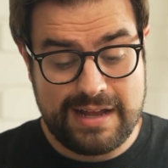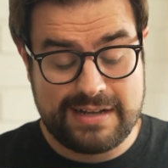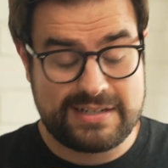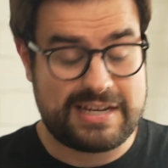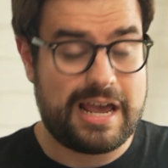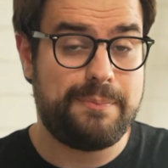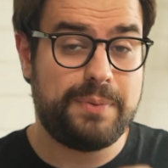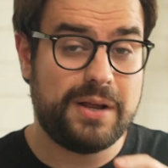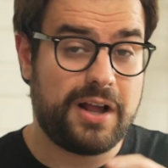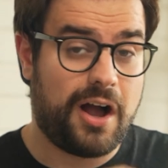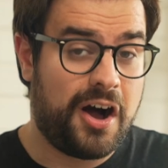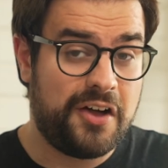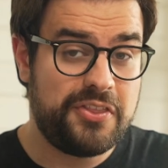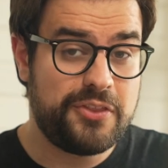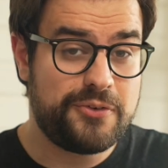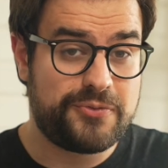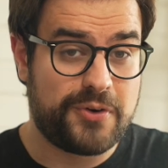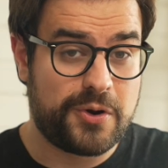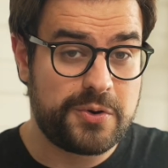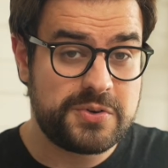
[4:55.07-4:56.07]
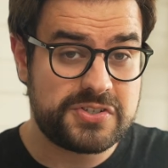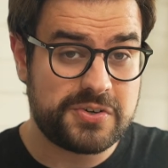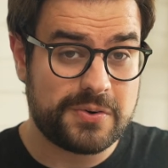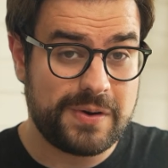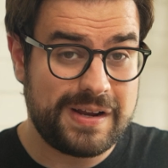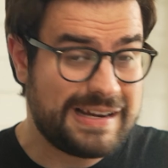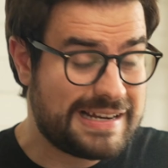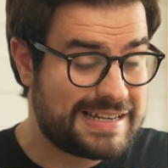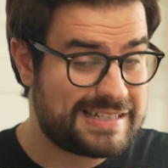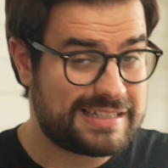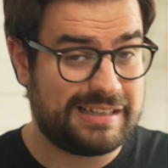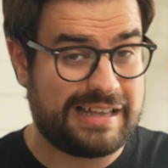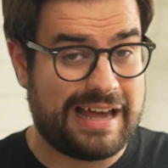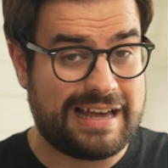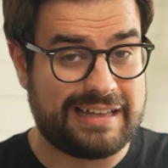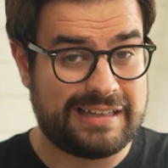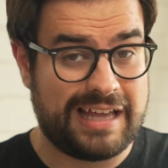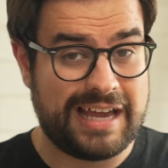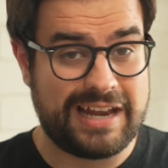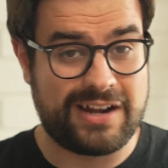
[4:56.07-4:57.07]
Tapping on the phone screen is a
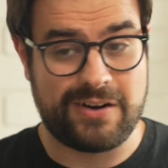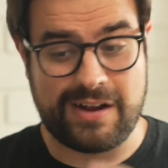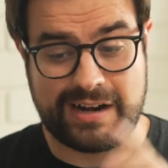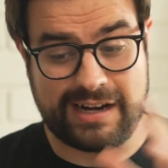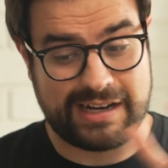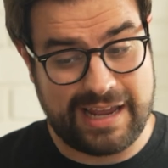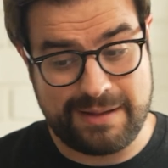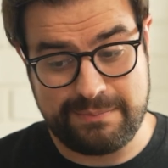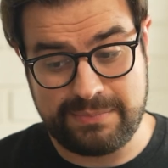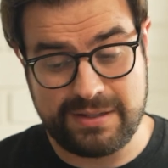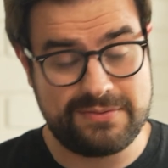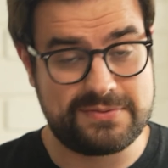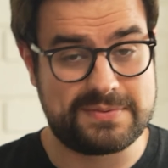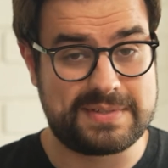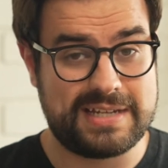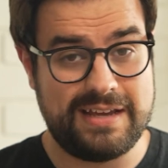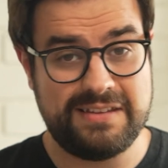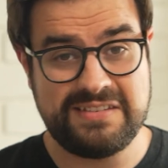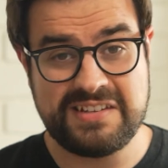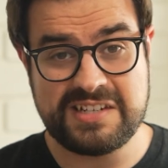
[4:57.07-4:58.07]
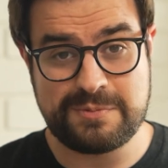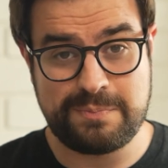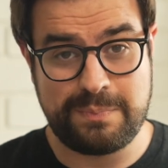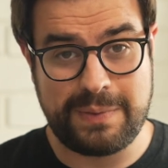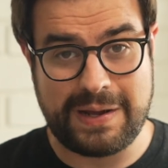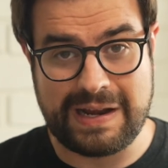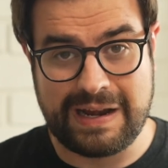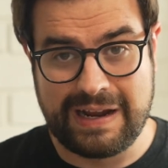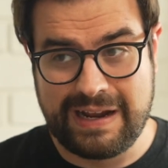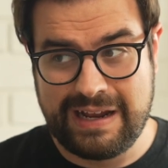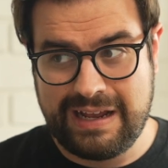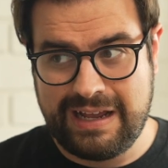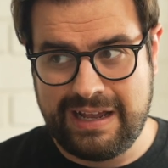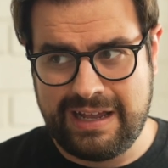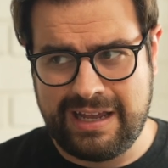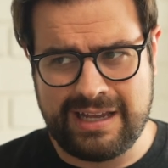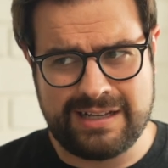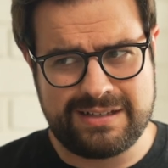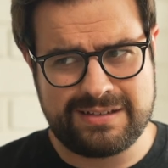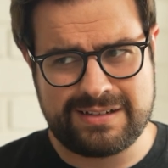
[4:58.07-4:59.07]
lot lighter, and I can't believe I'm saying this, but
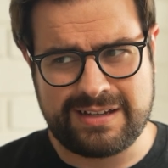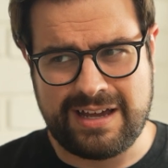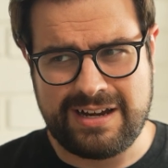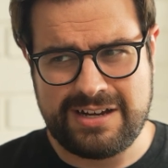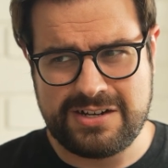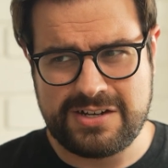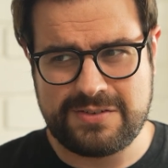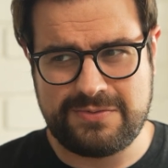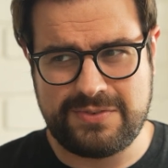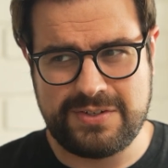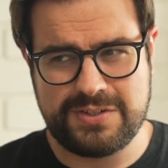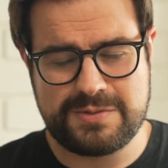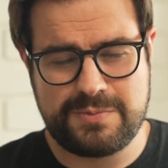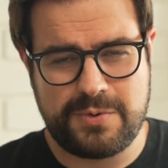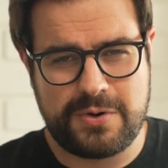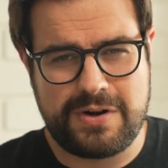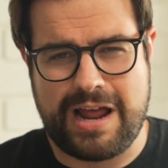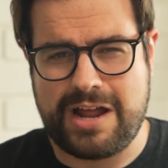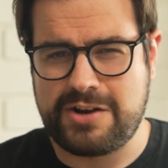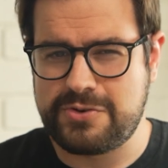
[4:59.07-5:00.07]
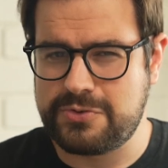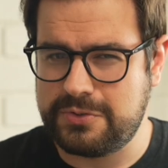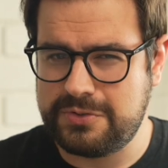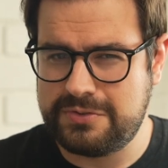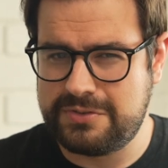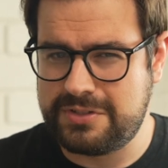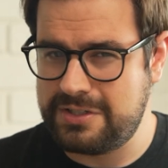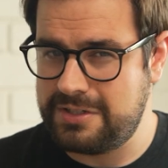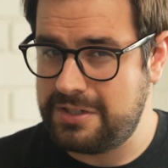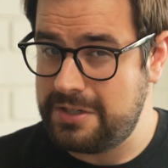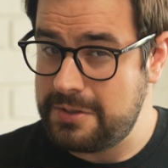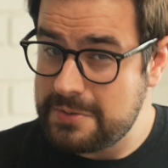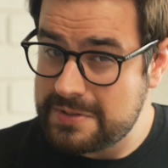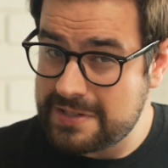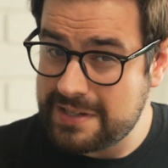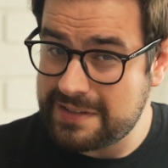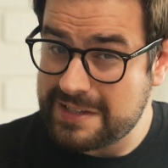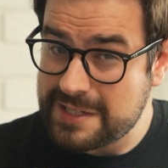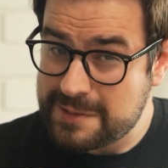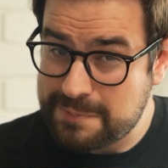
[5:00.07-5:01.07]
it kind of just feels more natural to use
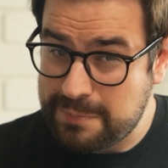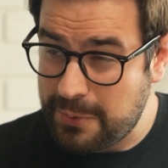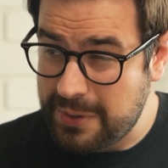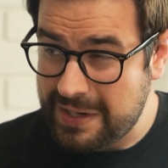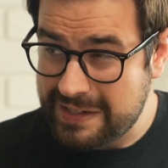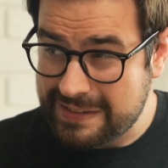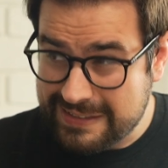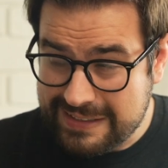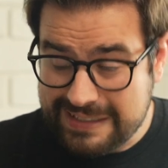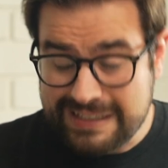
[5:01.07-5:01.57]
at this point.